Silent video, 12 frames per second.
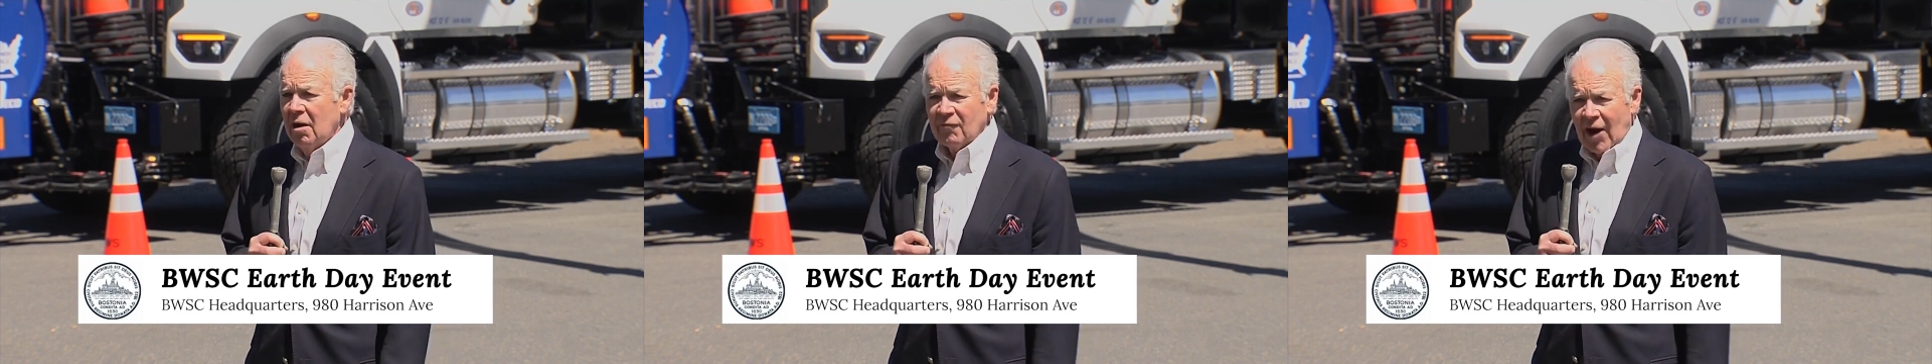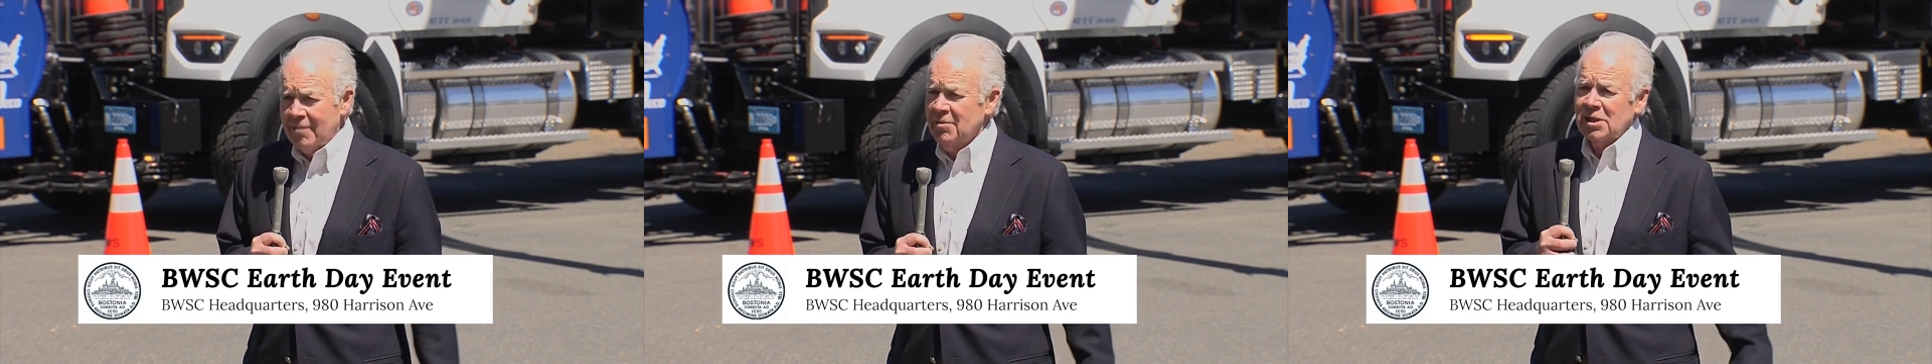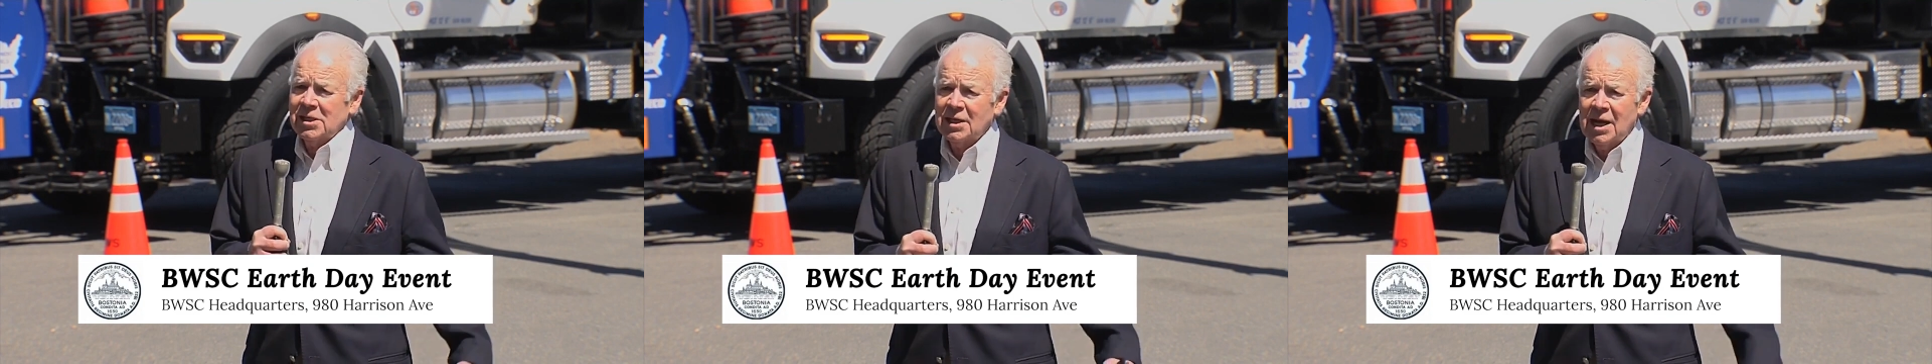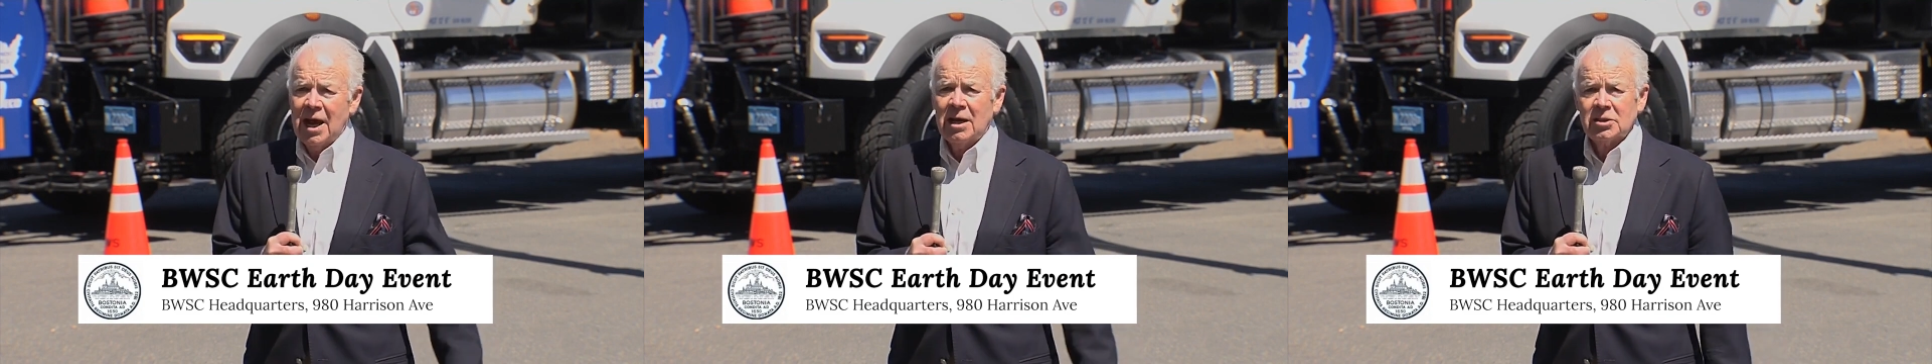5 million
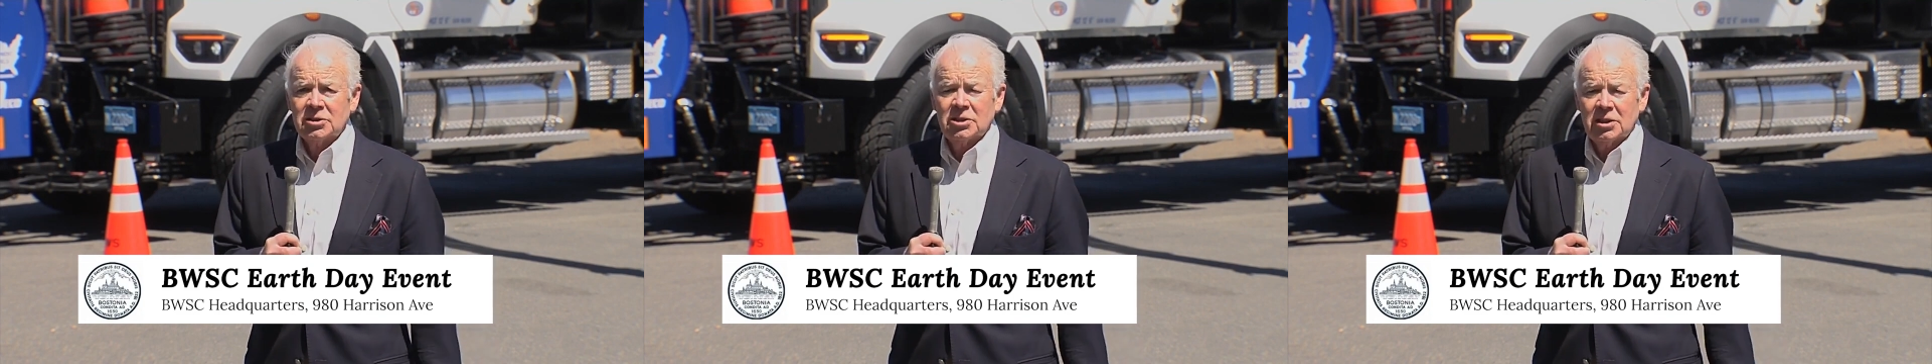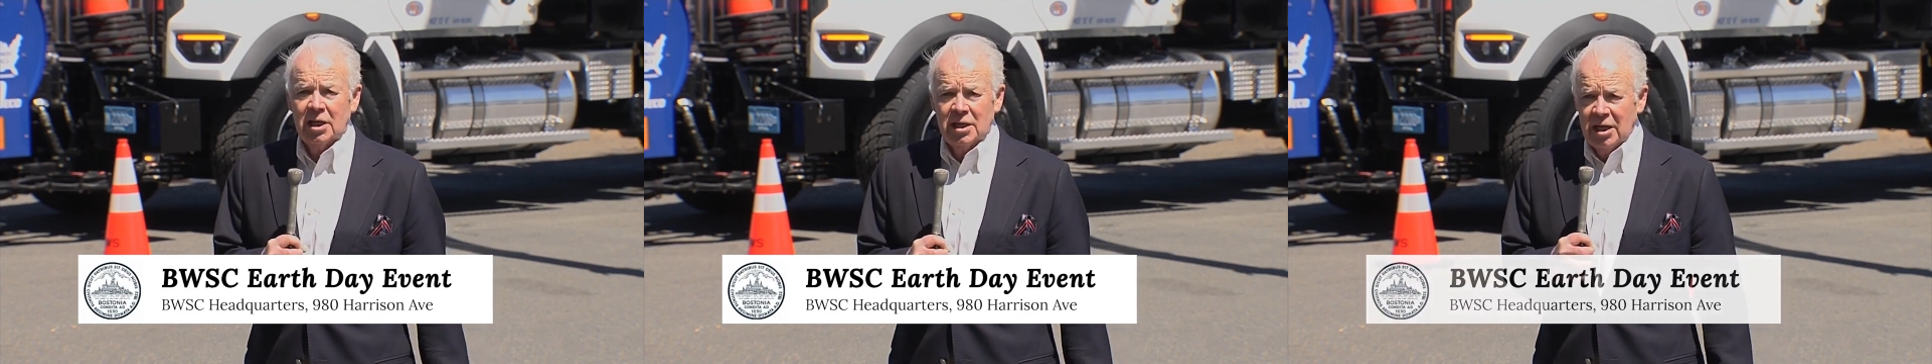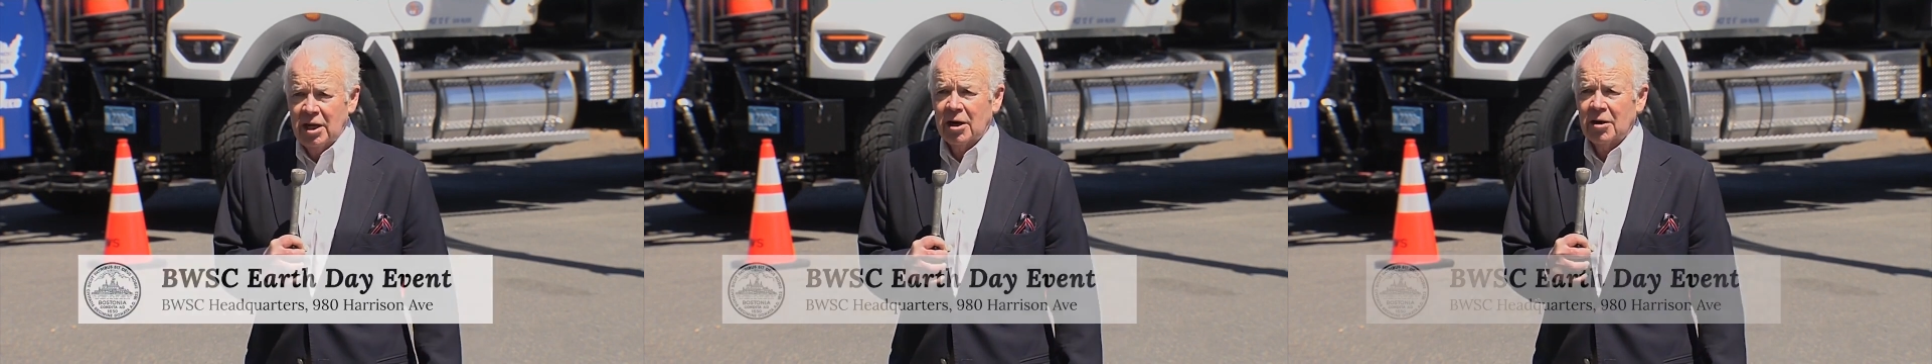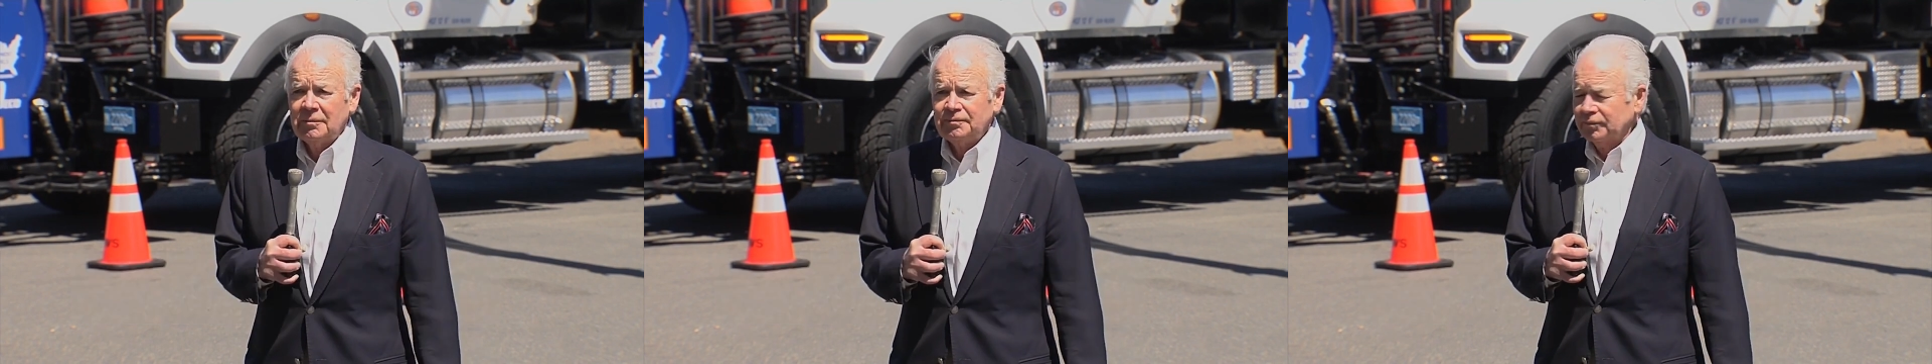gallons a
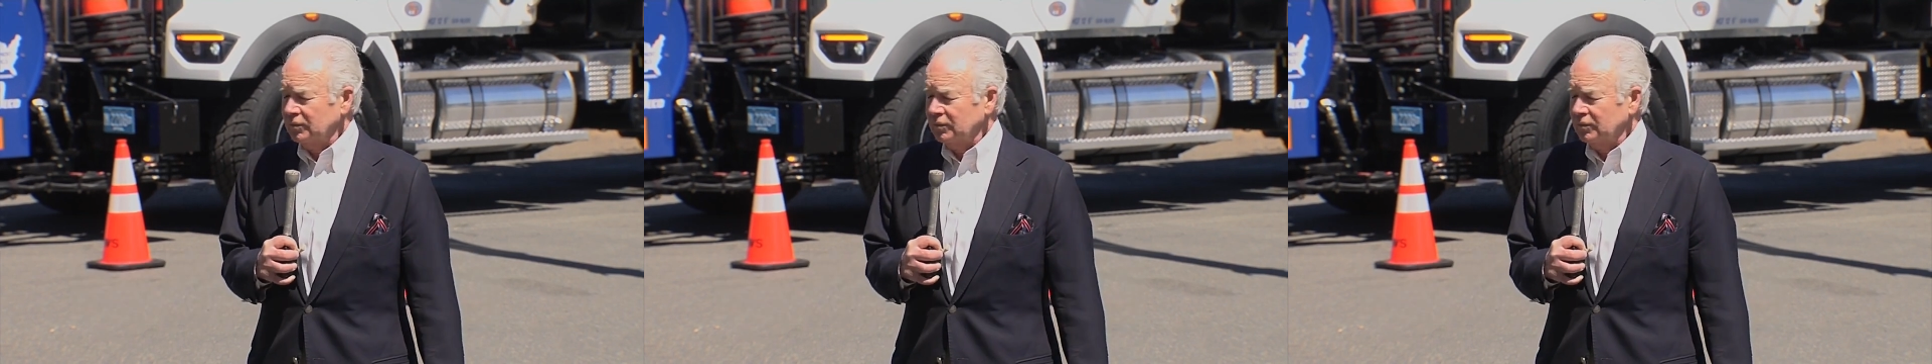year.